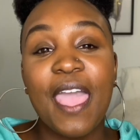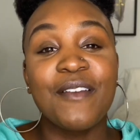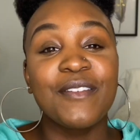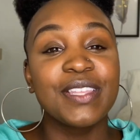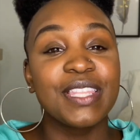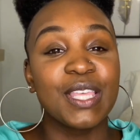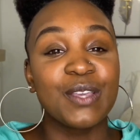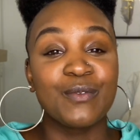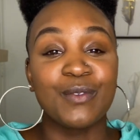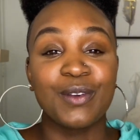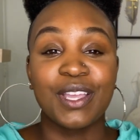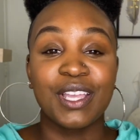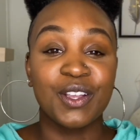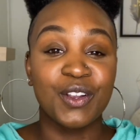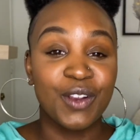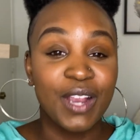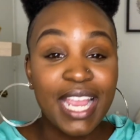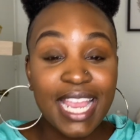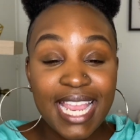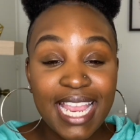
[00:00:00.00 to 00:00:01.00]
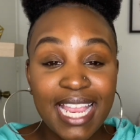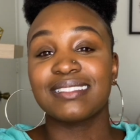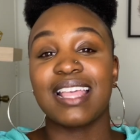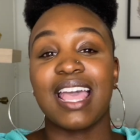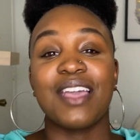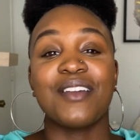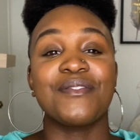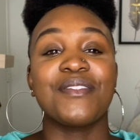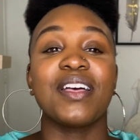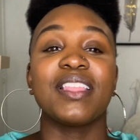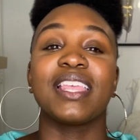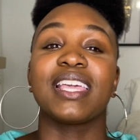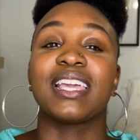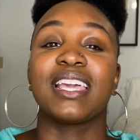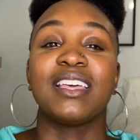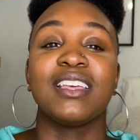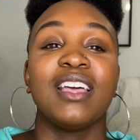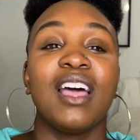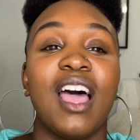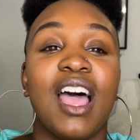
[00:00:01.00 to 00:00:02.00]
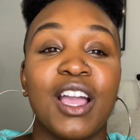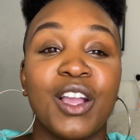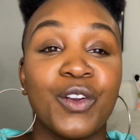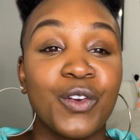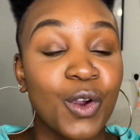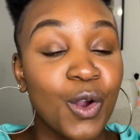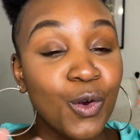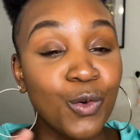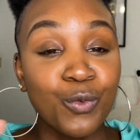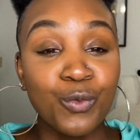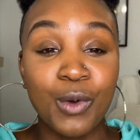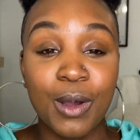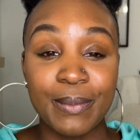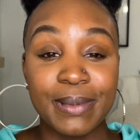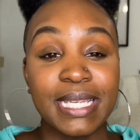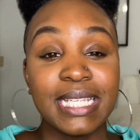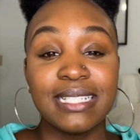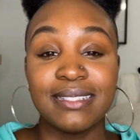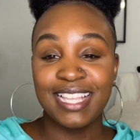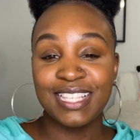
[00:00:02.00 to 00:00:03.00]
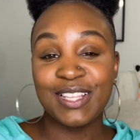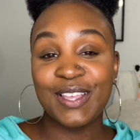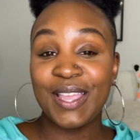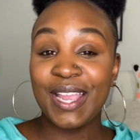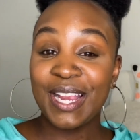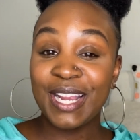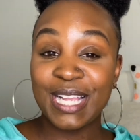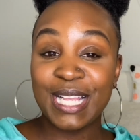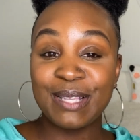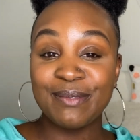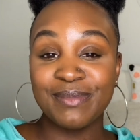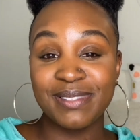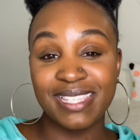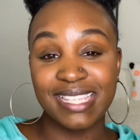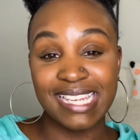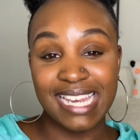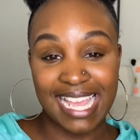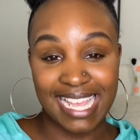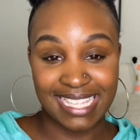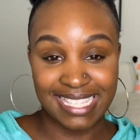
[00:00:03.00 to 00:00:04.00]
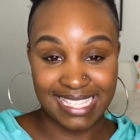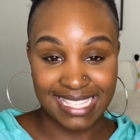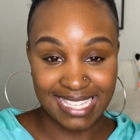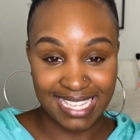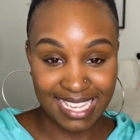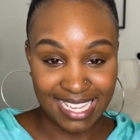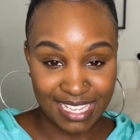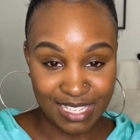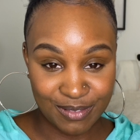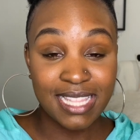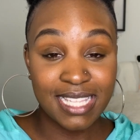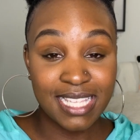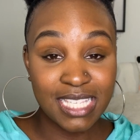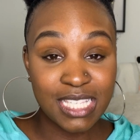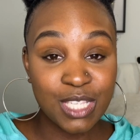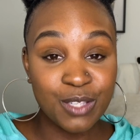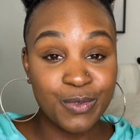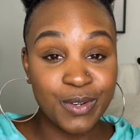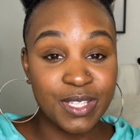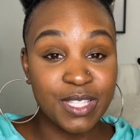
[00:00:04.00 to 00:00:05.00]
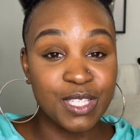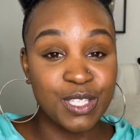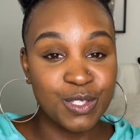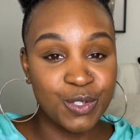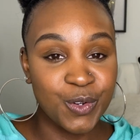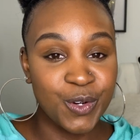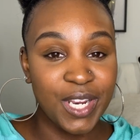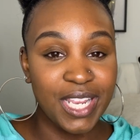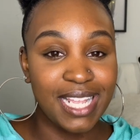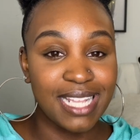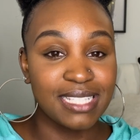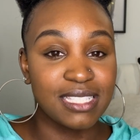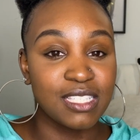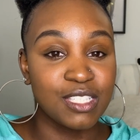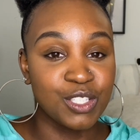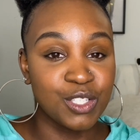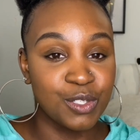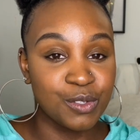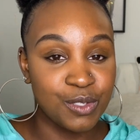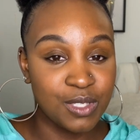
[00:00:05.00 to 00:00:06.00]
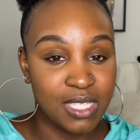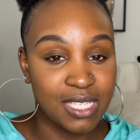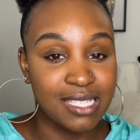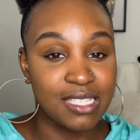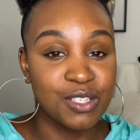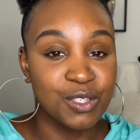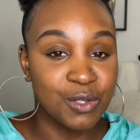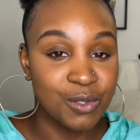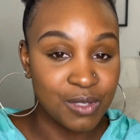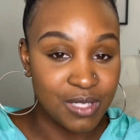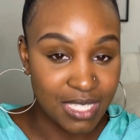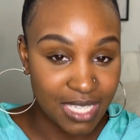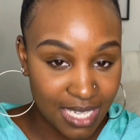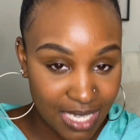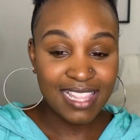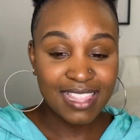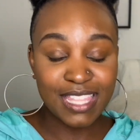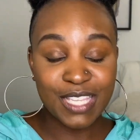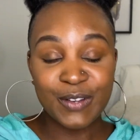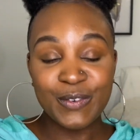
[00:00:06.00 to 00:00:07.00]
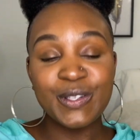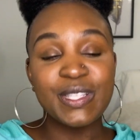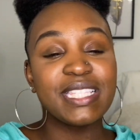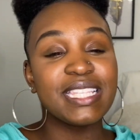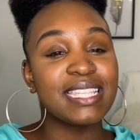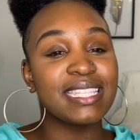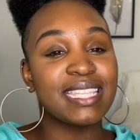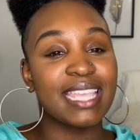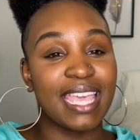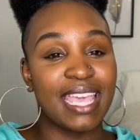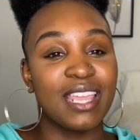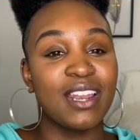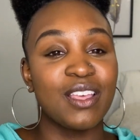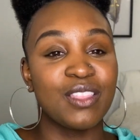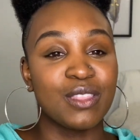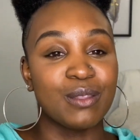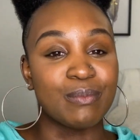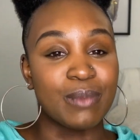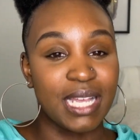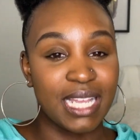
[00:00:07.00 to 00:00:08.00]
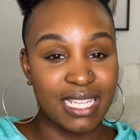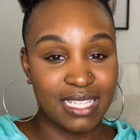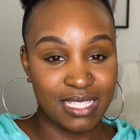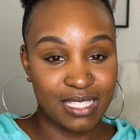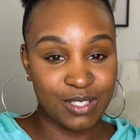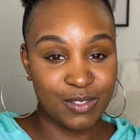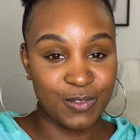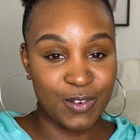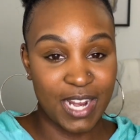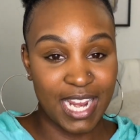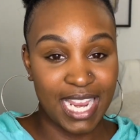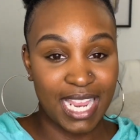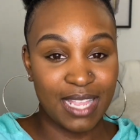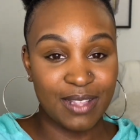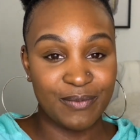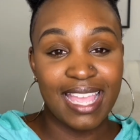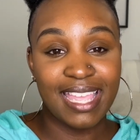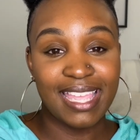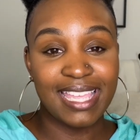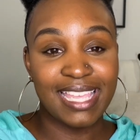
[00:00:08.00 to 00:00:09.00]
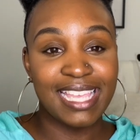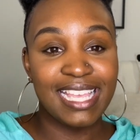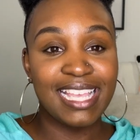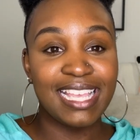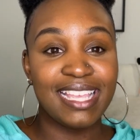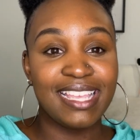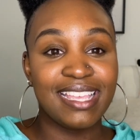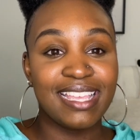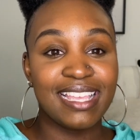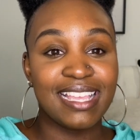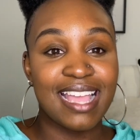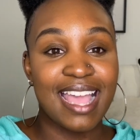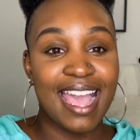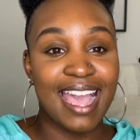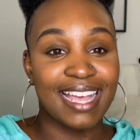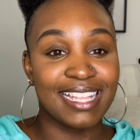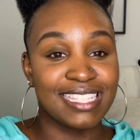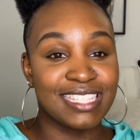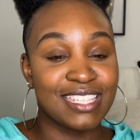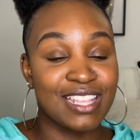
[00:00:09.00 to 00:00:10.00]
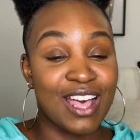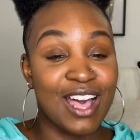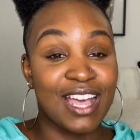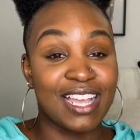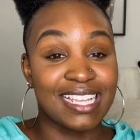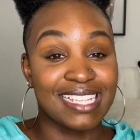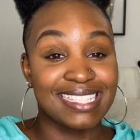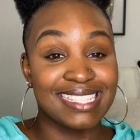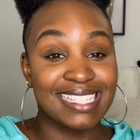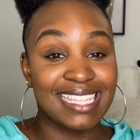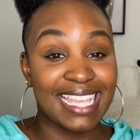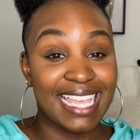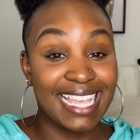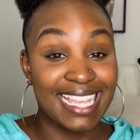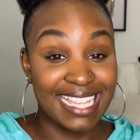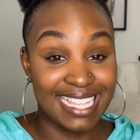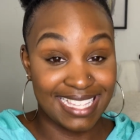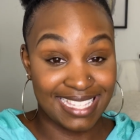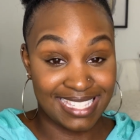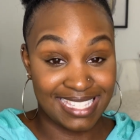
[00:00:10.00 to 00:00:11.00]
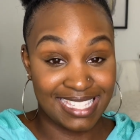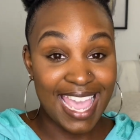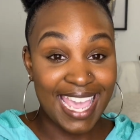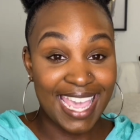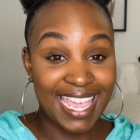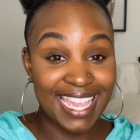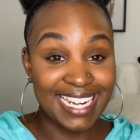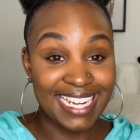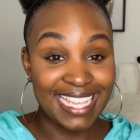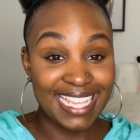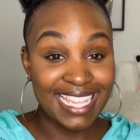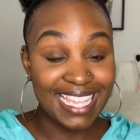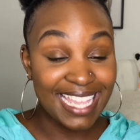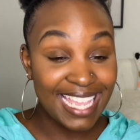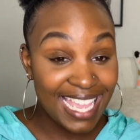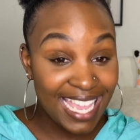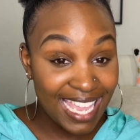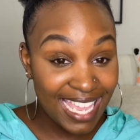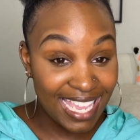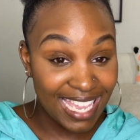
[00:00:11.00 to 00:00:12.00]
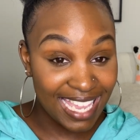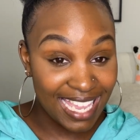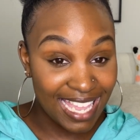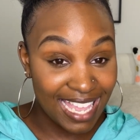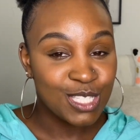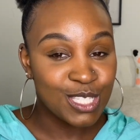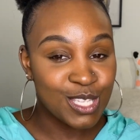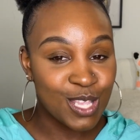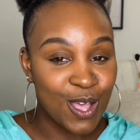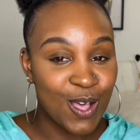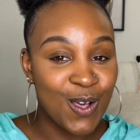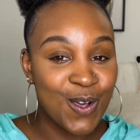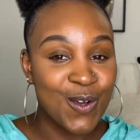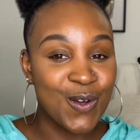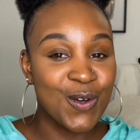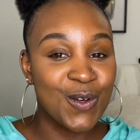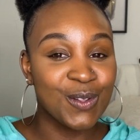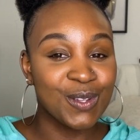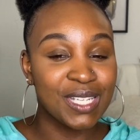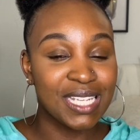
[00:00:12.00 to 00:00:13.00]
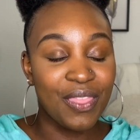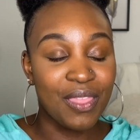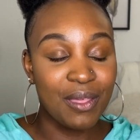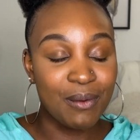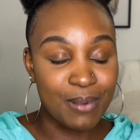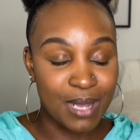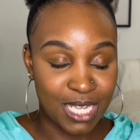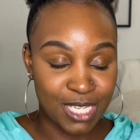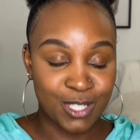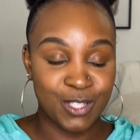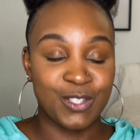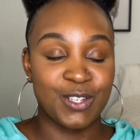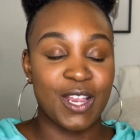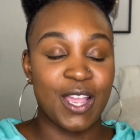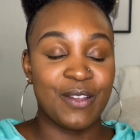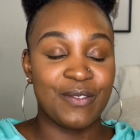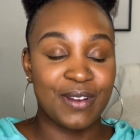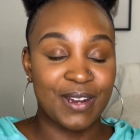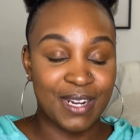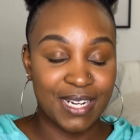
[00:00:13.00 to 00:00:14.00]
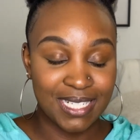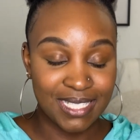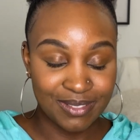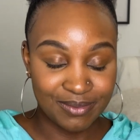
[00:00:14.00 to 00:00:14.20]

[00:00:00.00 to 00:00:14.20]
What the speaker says: Everything went great. I felt like a grown woman. So here comes the next day. This is where the story gets juicy. There was this kid on the bus, right? He had saw us kiss and he told the bus driver.